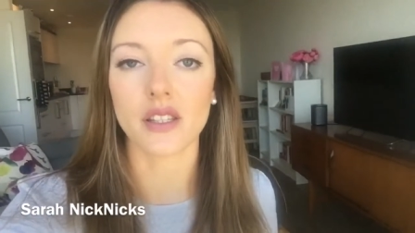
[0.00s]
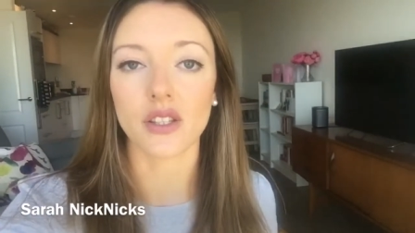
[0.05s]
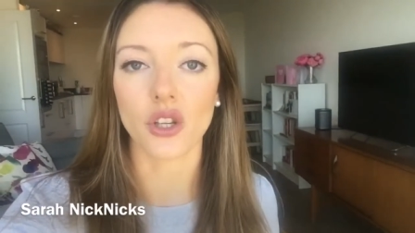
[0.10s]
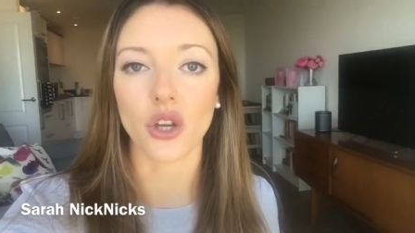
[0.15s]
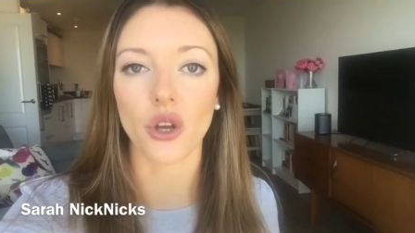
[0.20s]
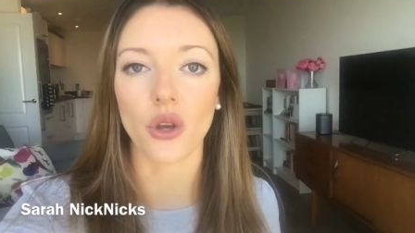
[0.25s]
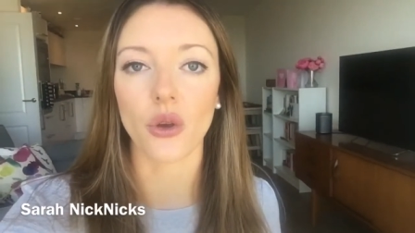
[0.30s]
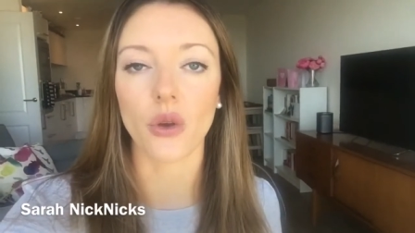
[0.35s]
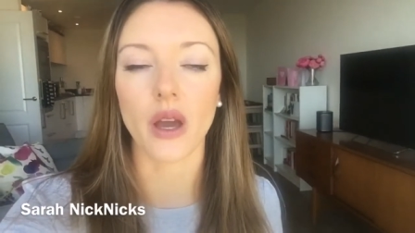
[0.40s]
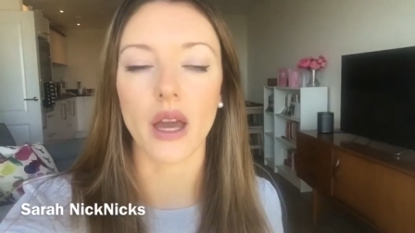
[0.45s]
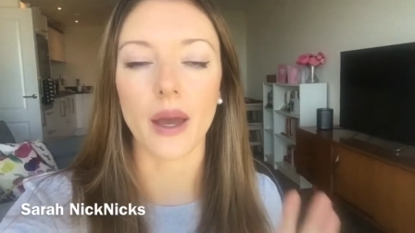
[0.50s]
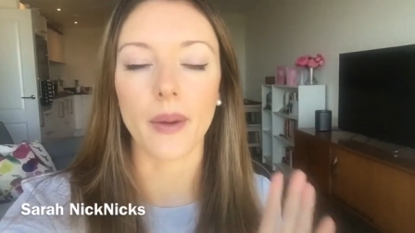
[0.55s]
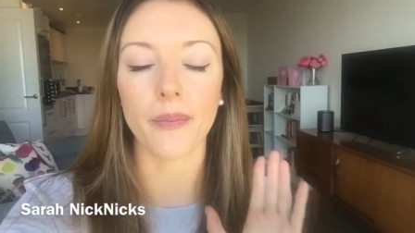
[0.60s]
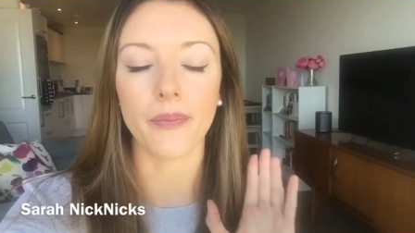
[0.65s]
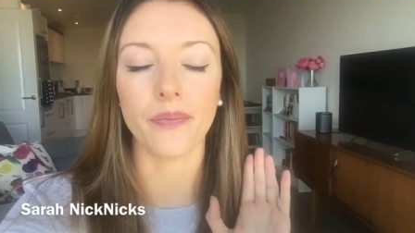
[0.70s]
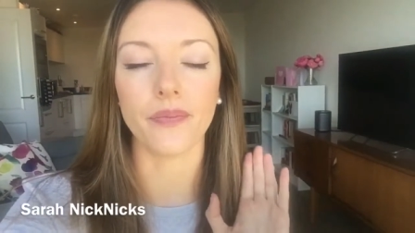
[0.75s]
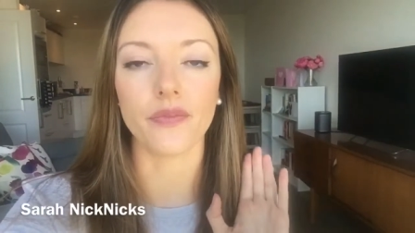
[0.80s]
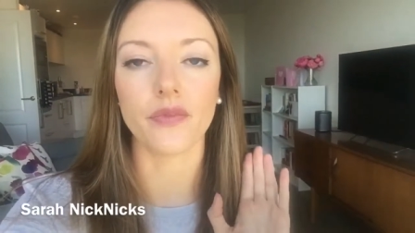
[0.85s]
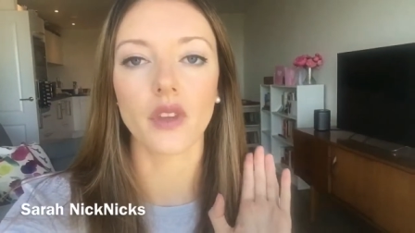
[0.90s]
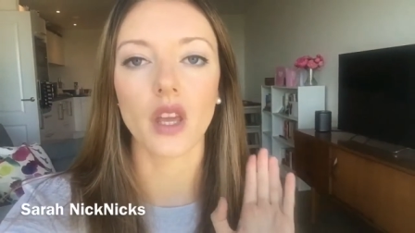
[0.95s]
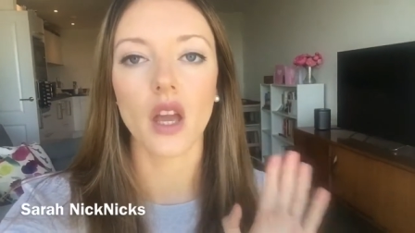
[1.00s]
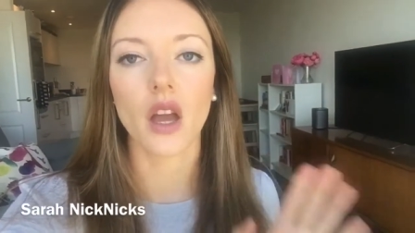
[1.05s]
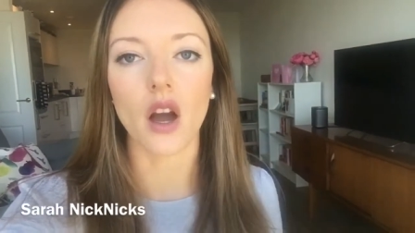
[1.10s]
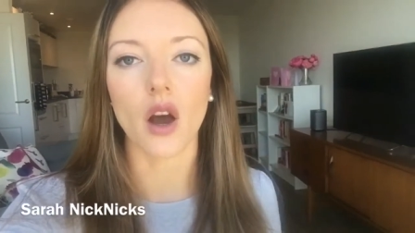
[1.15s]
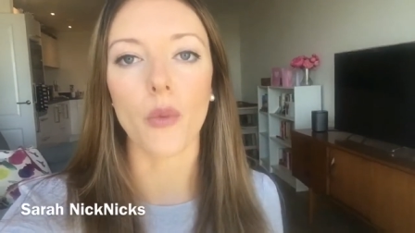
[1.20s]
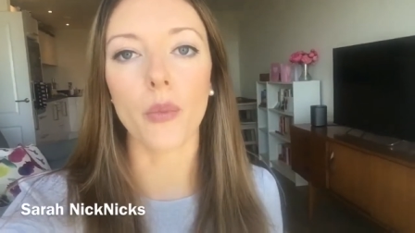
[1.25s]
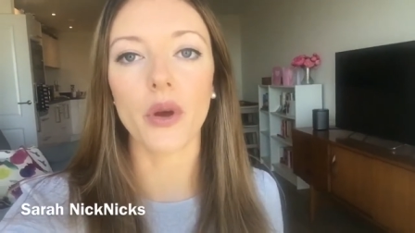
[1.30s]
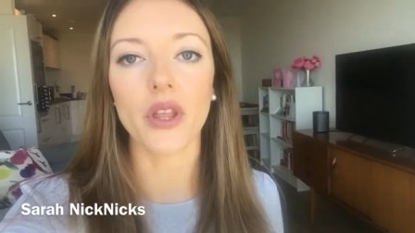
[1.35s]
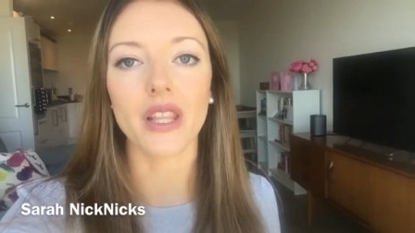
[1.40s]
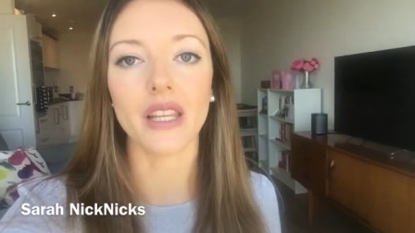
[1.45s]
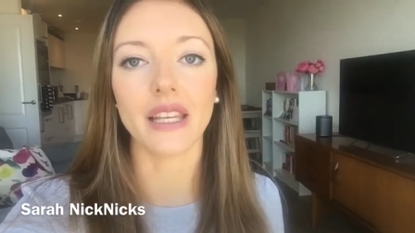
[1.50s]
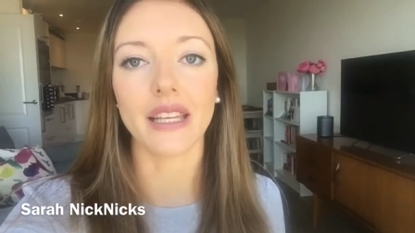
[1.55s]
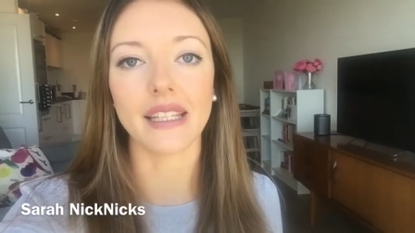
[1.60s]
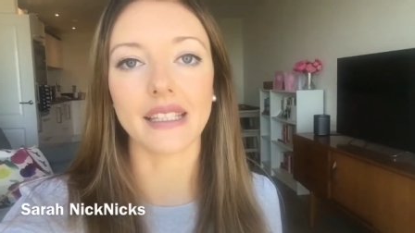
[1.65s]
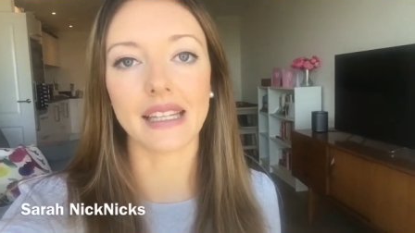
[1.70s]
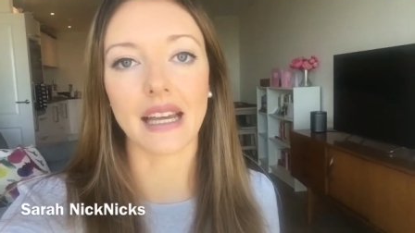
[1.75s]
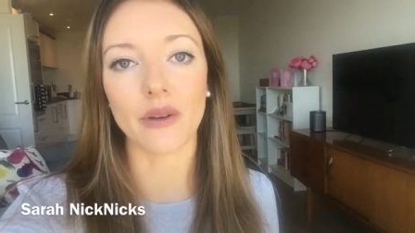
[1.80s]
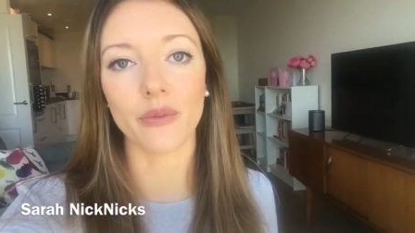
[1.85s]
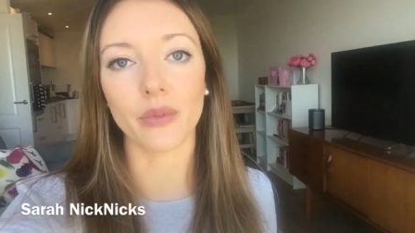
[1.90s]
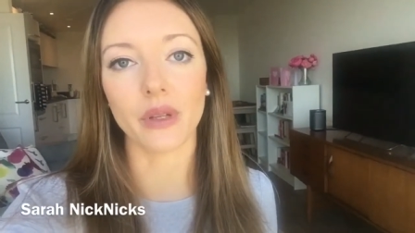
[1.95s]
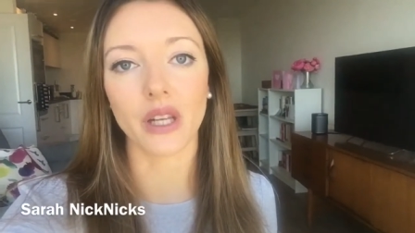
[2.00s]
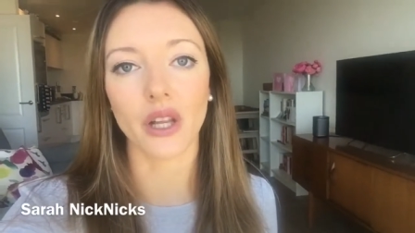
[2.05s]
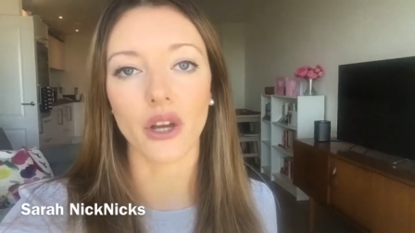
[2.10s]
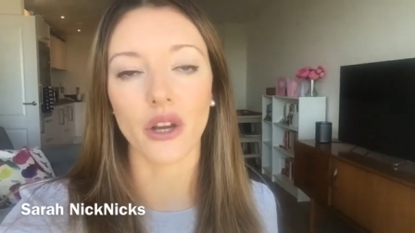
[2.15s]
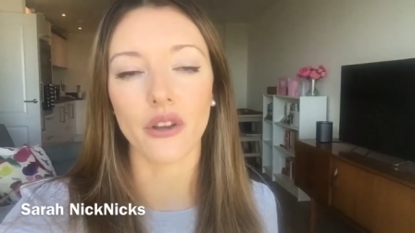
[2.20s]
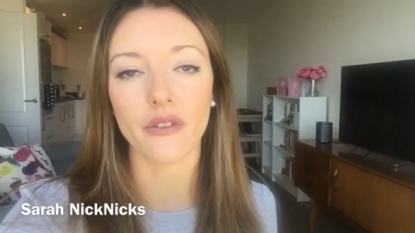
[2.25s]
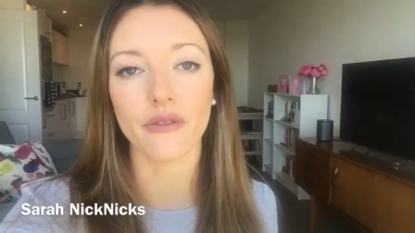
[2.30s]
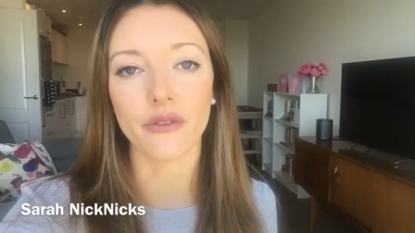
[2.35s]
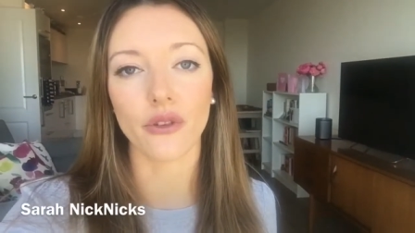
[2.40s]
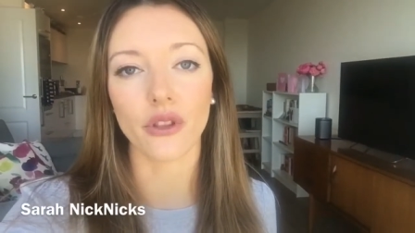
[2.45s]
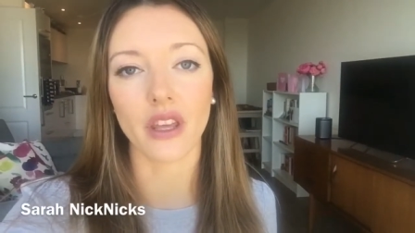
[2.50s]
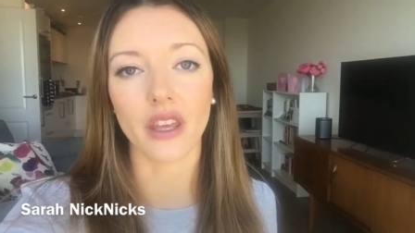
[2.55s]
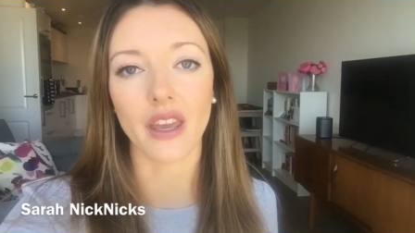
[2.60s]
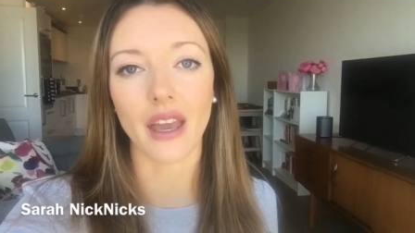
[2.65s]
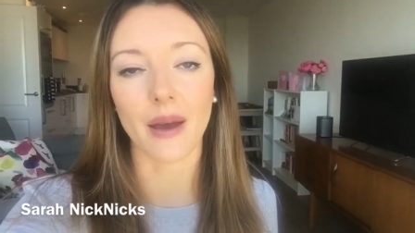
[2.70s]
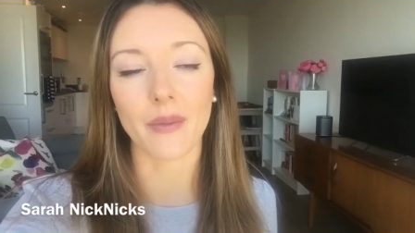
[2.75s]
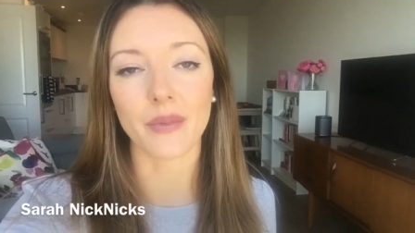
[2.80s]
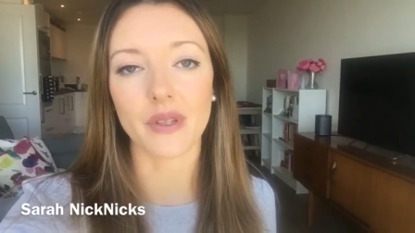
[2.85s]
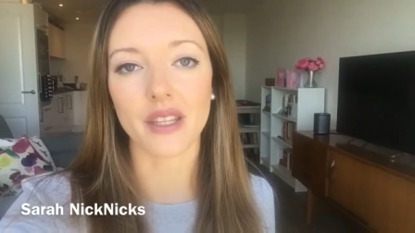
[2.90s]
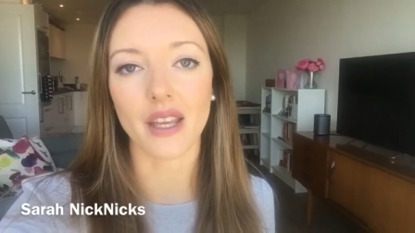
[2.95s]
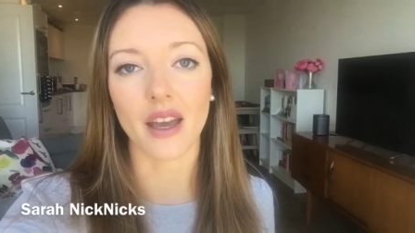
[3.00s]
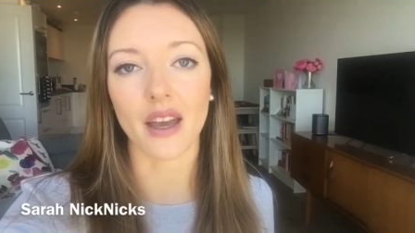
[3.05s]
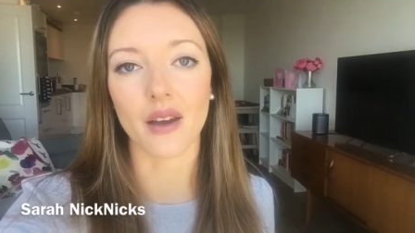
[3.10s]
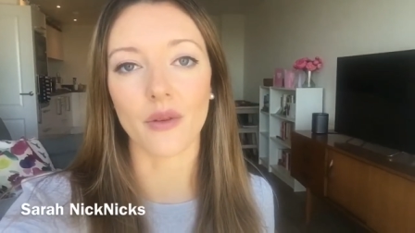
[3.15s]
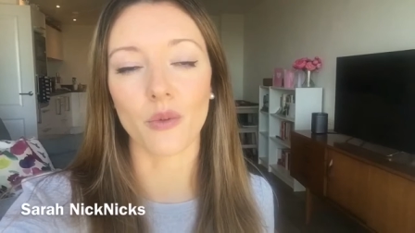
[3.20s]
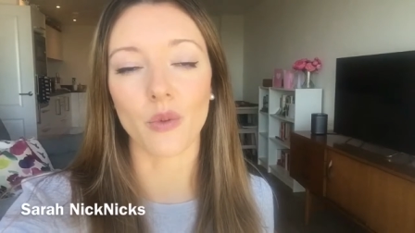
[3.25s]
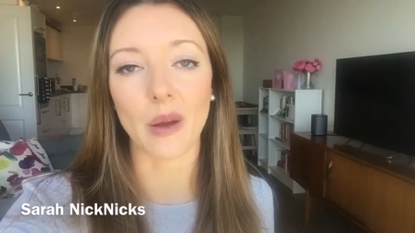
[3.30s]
So um, I'll put the link down below for the GAMSAT